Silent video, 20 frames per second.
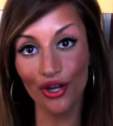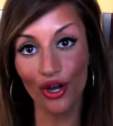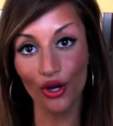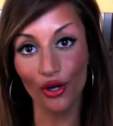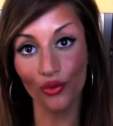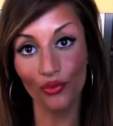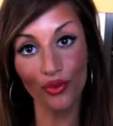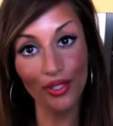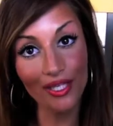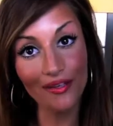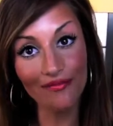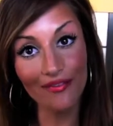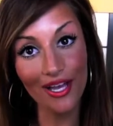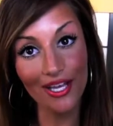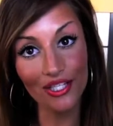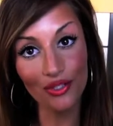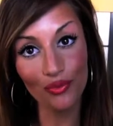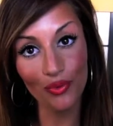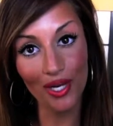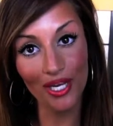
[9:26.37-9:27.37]
are a really
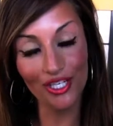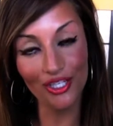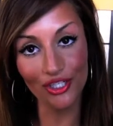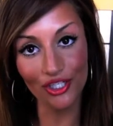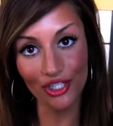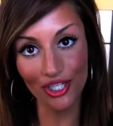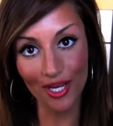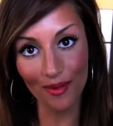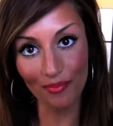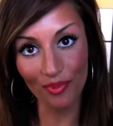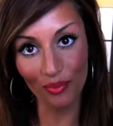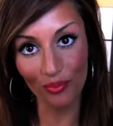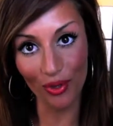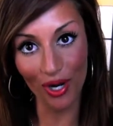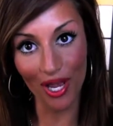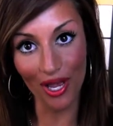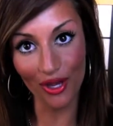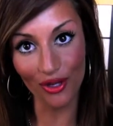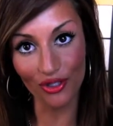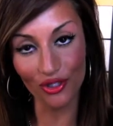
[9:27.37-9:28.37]
fast way to shape the
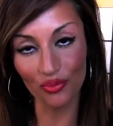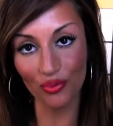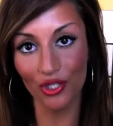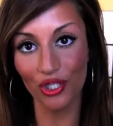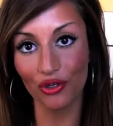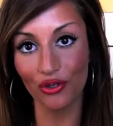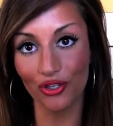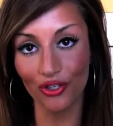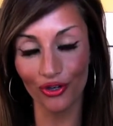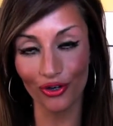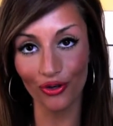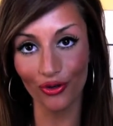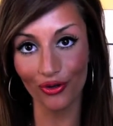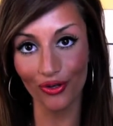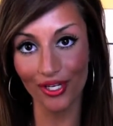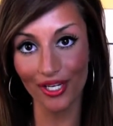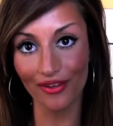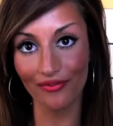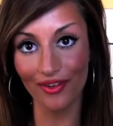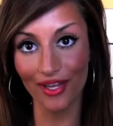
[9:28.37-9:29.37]
brows when you're in a
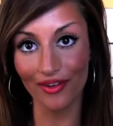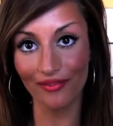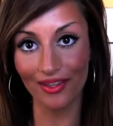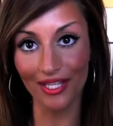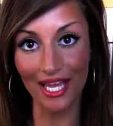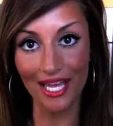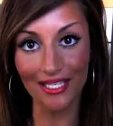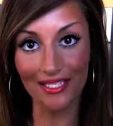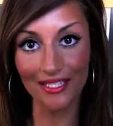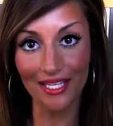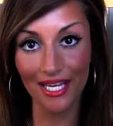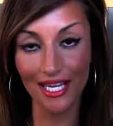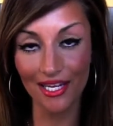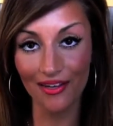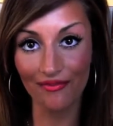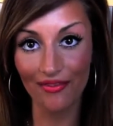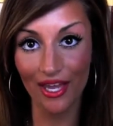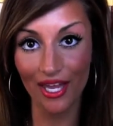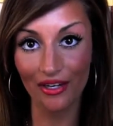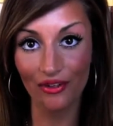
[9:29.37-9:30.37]
hurry, if you have last second
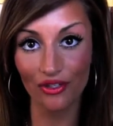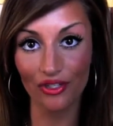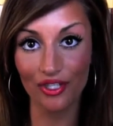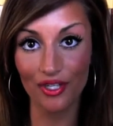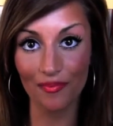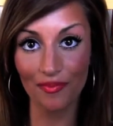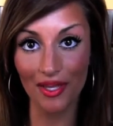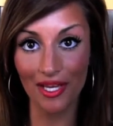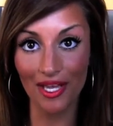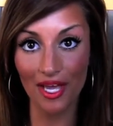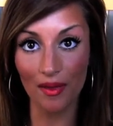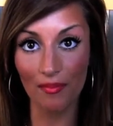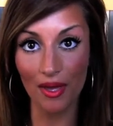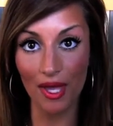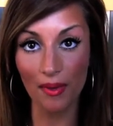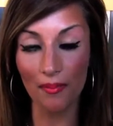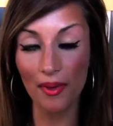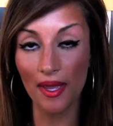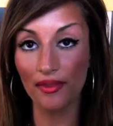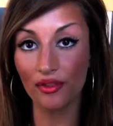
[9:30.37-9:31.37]
event or something come
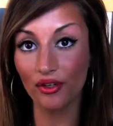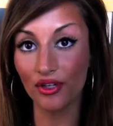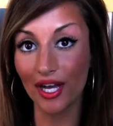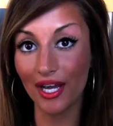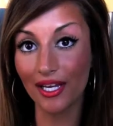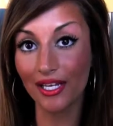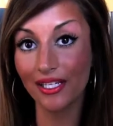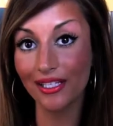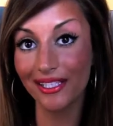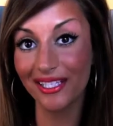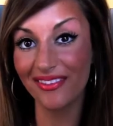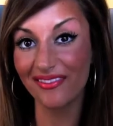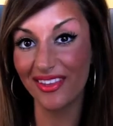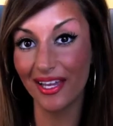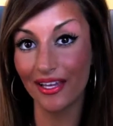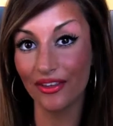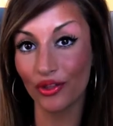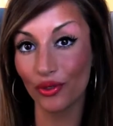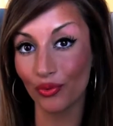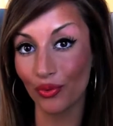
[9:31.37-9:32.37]
up, and they're not going to leave
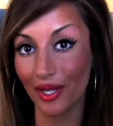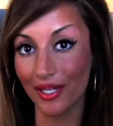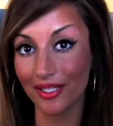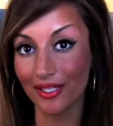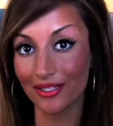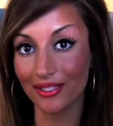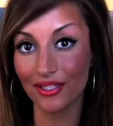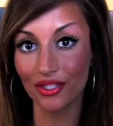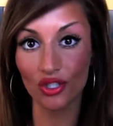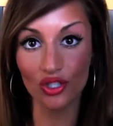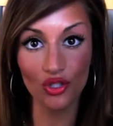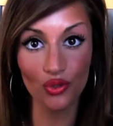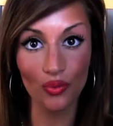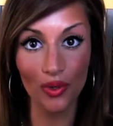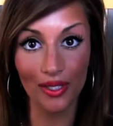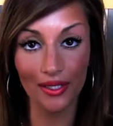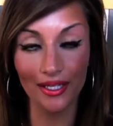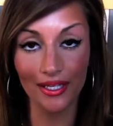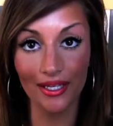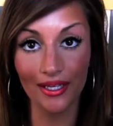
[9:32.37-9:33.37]
like the redness and the
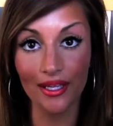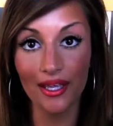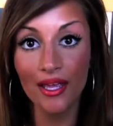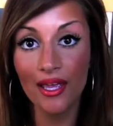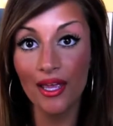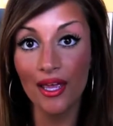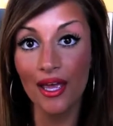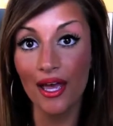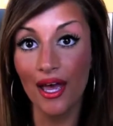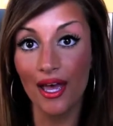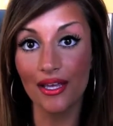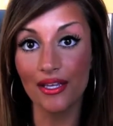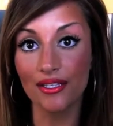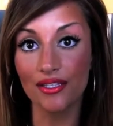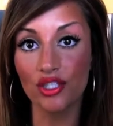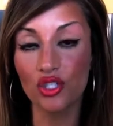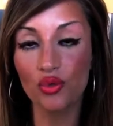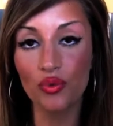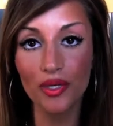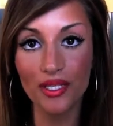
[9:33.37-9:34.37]
swelling
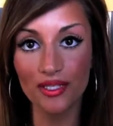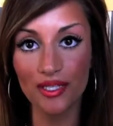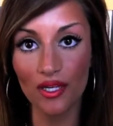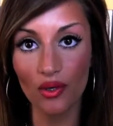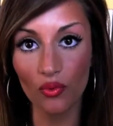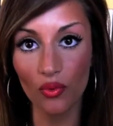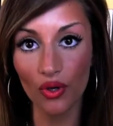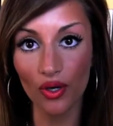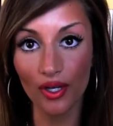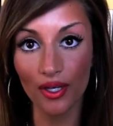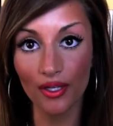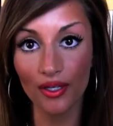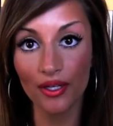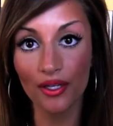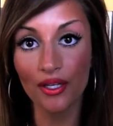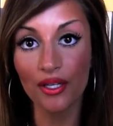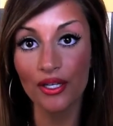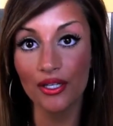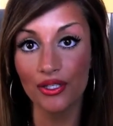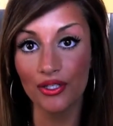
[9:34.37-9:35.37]
as tweezing would.
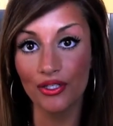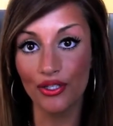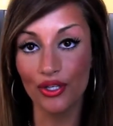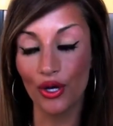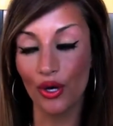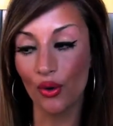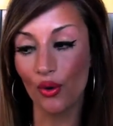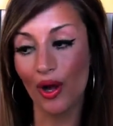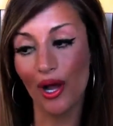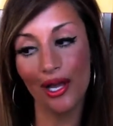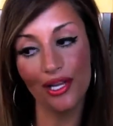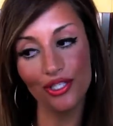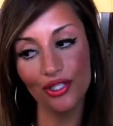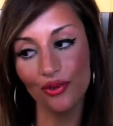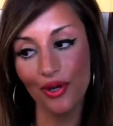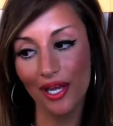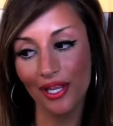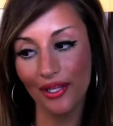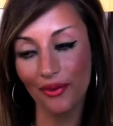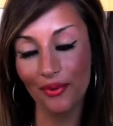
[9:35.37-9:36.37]
So I
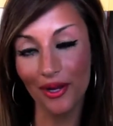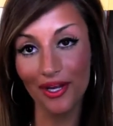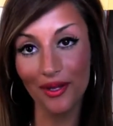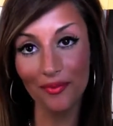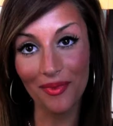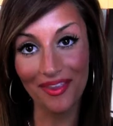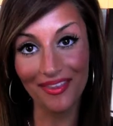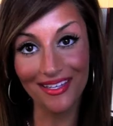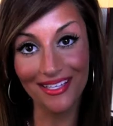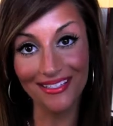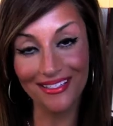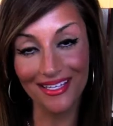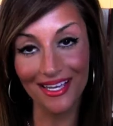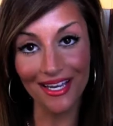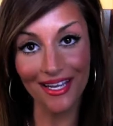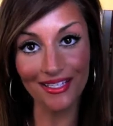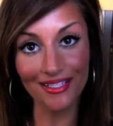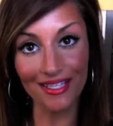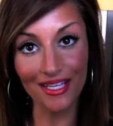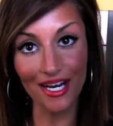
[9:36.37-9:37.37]
do highly recommend these.
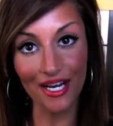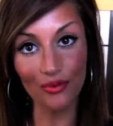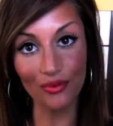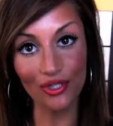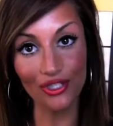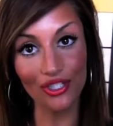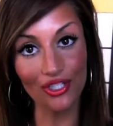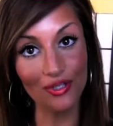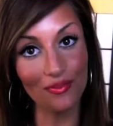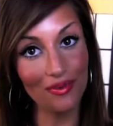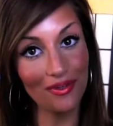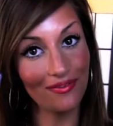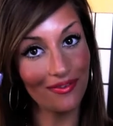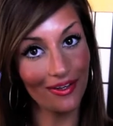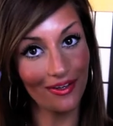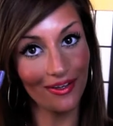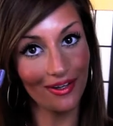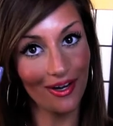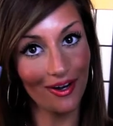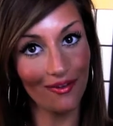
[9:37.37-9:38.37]
Like I said, I would just be
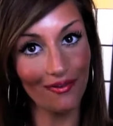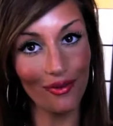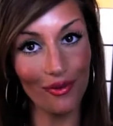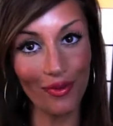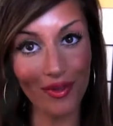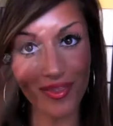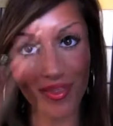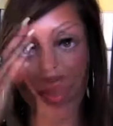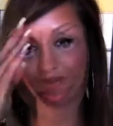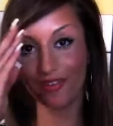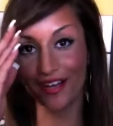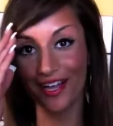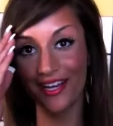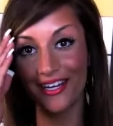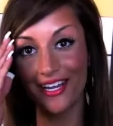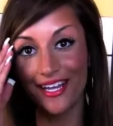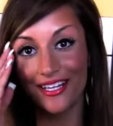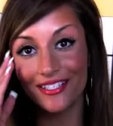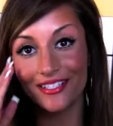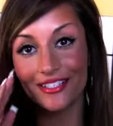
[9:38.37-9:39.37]
very careful with them. You've
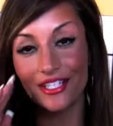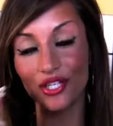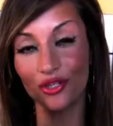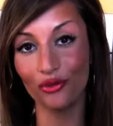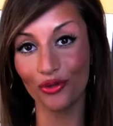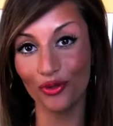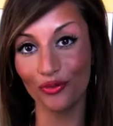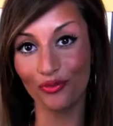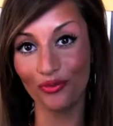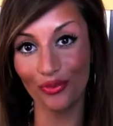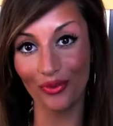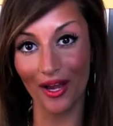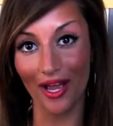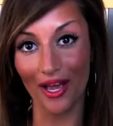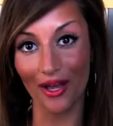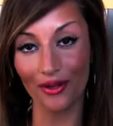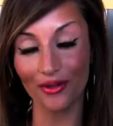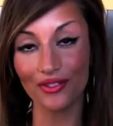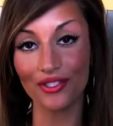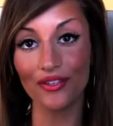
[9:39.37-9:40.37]
got nicely groomed
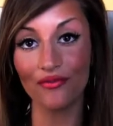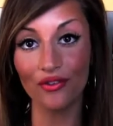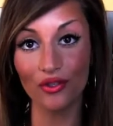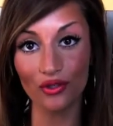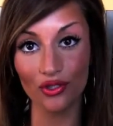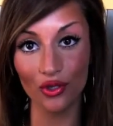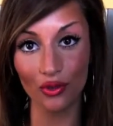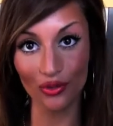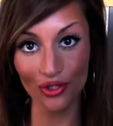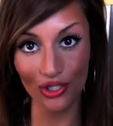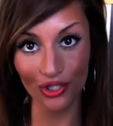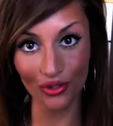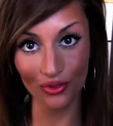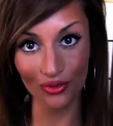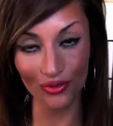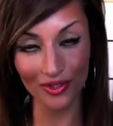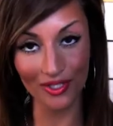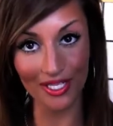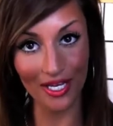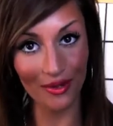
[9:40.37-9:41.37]
brows. If you so
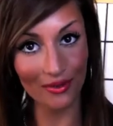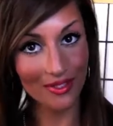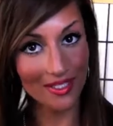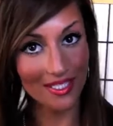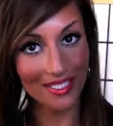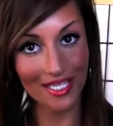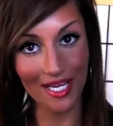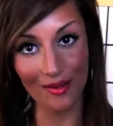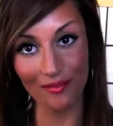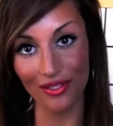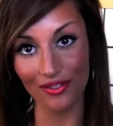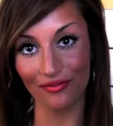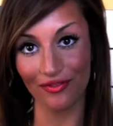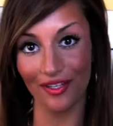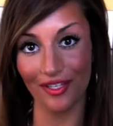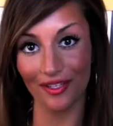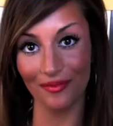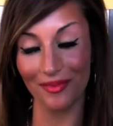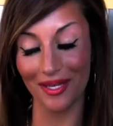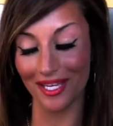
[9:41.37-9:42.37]
choose, now's the time to
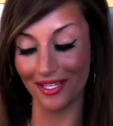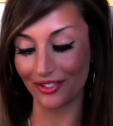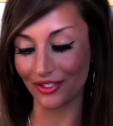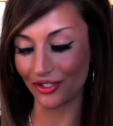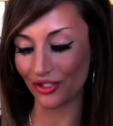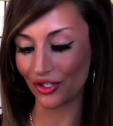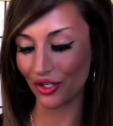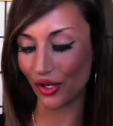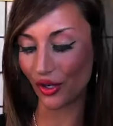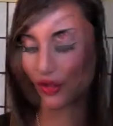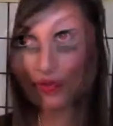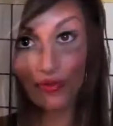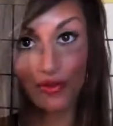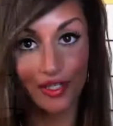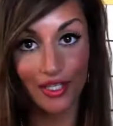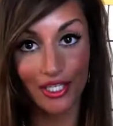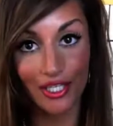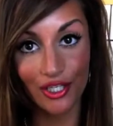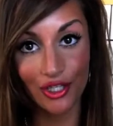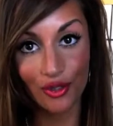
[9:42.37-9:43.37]
fill them in. So
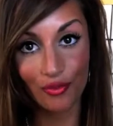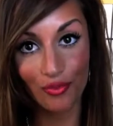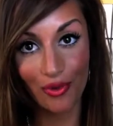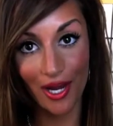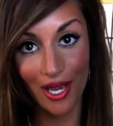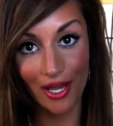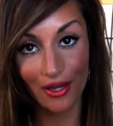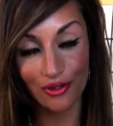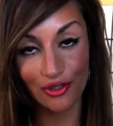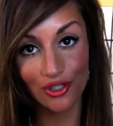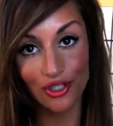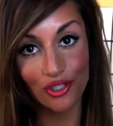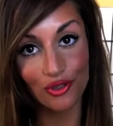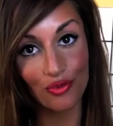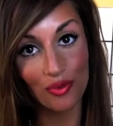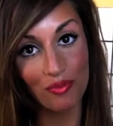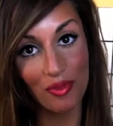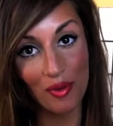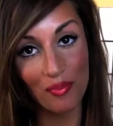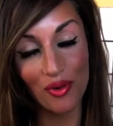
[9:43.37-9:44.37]
filling in your brows,
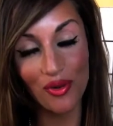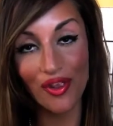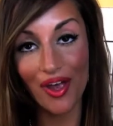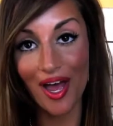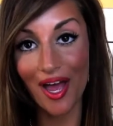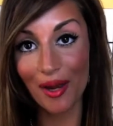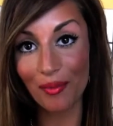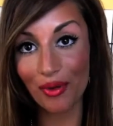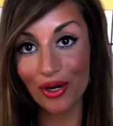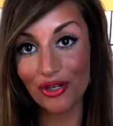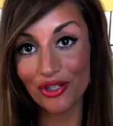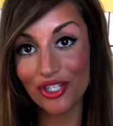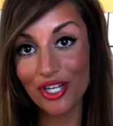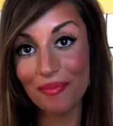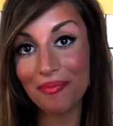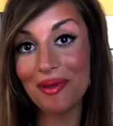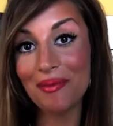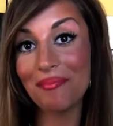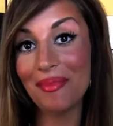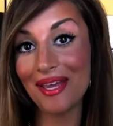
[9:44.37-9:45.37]
just remember the eyebrow
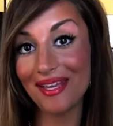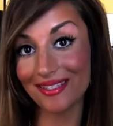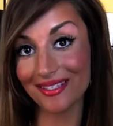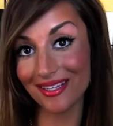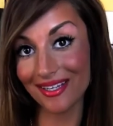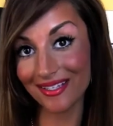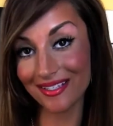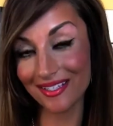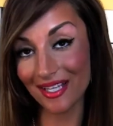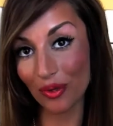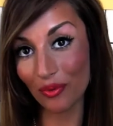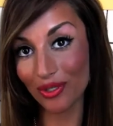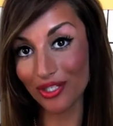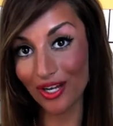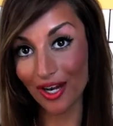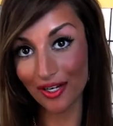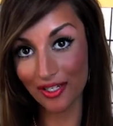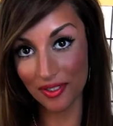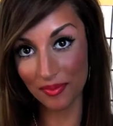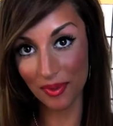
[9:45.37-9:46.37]
shaping basics that we
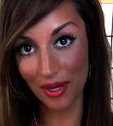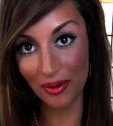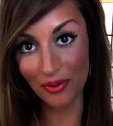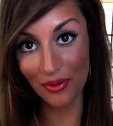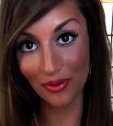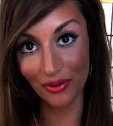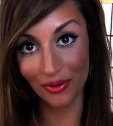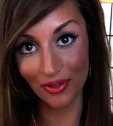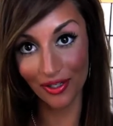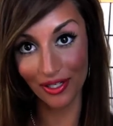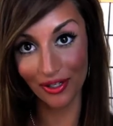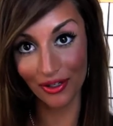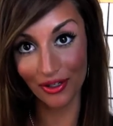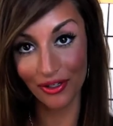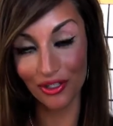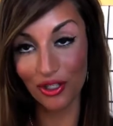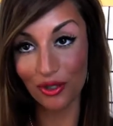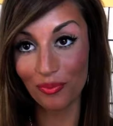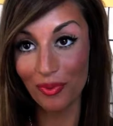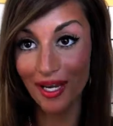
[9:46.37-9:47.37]
talked about earlier,
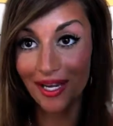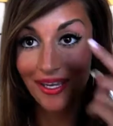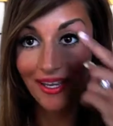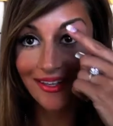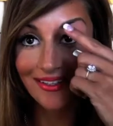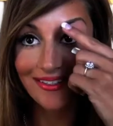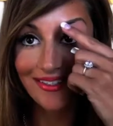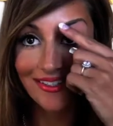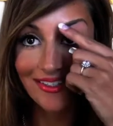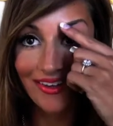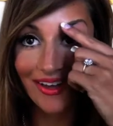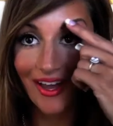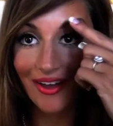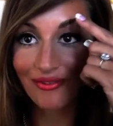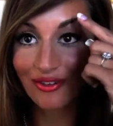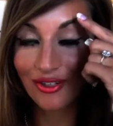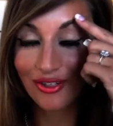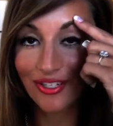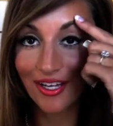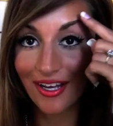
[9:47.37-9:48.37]
and you might still
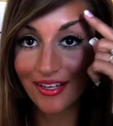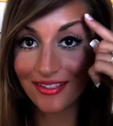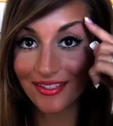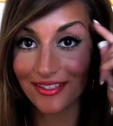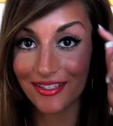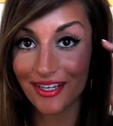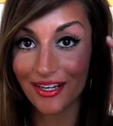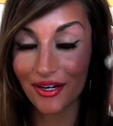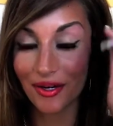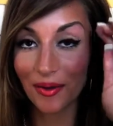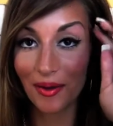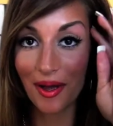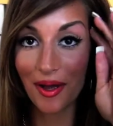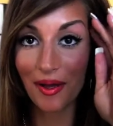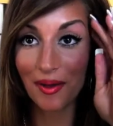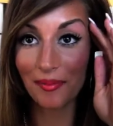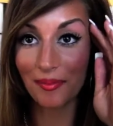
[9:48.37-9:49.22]
have your dots there.